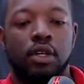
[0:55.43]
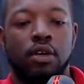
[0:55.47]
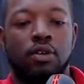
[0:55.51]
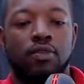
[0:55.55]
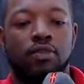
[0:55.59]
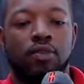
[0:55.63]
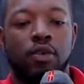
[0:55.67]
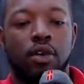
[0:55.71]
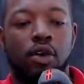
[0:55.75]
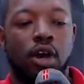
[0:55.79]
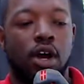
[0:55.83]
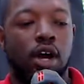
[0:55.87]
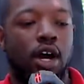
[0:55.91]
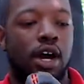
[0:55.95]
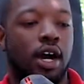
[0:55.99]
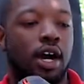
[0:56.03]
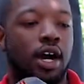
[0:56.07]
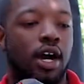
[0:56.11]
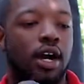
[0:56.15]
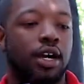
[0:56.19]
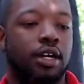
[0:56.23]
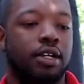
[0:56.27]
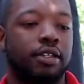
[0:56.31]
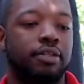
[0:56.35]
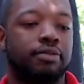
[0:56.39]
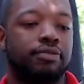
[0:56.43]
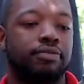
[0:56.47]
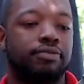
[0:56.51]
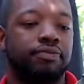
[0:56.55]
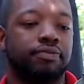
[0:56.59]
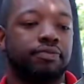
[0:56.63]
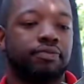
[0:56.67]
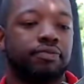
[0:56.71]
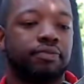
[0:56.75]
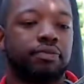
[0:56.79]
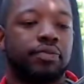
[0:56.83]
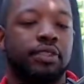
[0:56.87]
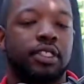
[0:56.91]
for
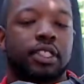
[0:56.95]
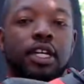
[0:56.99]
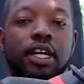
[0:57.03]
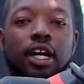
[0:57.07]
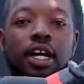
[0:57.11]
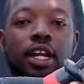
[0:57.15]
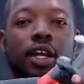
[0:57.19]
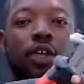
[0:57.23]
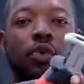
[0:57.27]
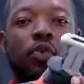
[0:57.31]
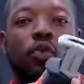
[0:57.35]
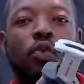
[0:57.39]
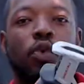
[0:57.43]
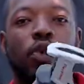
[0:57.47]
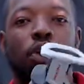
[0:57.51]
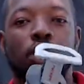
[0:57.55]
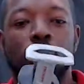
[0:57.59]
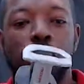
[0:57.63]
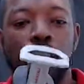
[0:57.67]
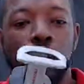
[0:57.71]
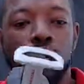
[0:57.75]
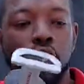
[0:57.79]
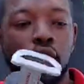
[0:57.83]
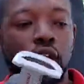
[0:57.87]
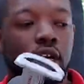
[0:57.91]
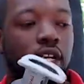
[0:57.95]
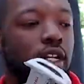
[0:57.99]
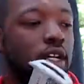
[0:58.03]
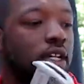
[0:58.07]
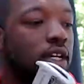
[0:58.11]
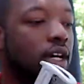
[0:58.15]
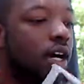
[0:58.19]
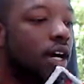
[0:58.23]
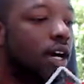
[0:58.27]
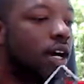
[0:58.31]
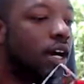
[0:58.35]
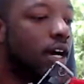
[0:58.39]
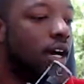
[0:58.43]
cutting wood,
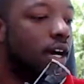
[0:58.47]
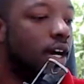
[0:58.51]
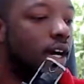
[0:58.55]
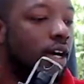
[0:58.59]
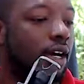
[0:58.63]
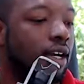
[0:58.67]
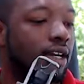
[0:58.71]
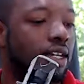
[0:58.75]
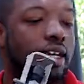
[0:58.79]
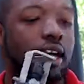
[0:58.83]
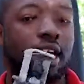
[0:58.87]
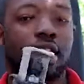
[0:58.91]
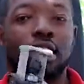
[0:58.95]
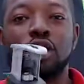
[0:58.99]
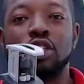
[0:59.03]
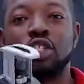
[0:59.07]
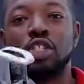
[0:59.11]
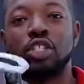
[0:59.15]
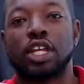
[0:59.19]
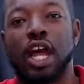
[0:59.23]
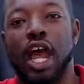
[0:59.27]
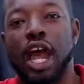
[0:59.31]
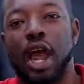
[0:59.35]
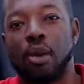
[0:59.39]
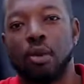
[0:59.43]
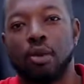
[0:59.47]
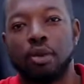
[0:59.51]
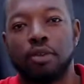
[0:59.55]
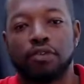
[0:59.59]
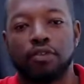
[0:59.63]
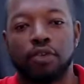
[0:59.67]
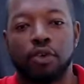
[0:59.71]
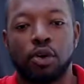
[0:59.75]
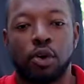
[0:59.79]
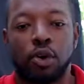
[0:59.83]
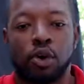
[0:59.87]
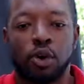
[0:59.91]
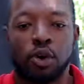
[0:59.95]
cutting
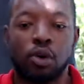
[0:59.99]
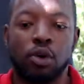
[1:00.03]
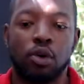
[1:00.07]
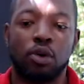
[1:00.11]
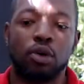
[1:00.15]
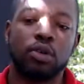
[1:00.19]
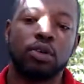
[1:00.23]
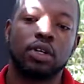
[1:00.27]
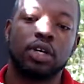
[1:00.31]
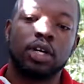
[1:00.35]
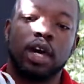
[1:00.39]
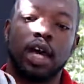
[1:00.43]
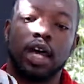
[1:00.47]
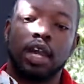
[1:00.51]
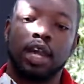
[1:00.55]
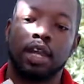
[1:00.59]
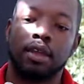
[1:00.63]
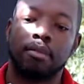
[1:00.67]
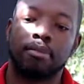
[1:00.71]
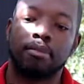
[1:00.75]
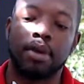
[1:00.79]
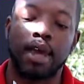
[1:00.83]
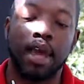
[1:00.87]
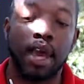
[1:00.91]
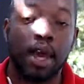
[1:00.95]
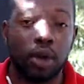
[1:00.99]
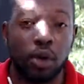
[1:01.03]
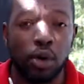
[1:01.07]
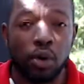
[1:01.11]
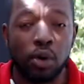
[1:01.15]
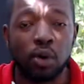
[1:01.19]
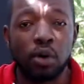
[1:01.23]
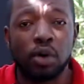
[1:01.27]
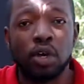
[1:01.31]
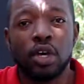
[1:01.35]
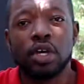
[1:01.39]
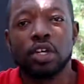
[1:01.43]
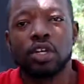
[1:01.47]
styrofoam, cutting metal.
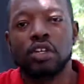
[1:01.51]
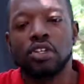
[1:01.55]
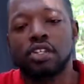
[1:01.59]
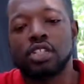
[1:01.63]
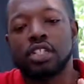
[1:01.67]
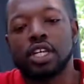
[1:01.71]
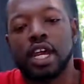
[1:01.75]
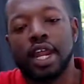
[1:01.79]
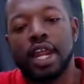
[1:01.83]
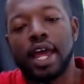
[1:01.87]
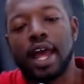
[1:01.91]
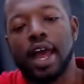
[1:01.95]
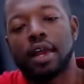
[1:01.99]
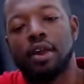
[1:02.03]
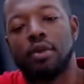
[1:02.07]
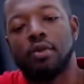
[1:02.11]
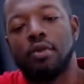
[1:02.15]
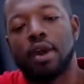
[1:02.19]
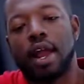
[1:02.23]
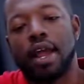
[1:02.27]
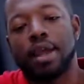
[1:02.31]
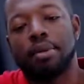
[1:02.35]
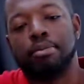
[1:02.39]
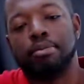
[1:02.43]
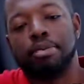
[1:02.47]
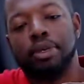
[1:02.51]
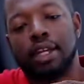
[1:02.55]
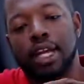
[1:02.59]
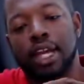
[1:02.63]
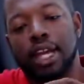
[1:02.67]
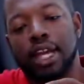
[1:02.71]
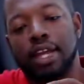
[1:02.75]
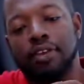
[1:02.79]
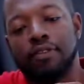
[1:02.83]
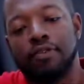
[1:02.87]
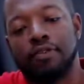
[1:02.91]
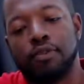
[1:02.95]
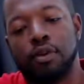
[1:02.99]
You just gotta have the right
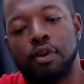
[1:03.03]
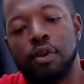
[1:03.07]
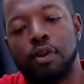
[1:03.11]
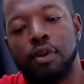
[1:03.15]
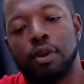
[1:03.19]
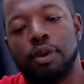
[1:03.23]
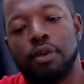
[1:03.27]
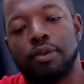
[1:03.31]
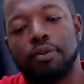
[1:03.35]
blade for it.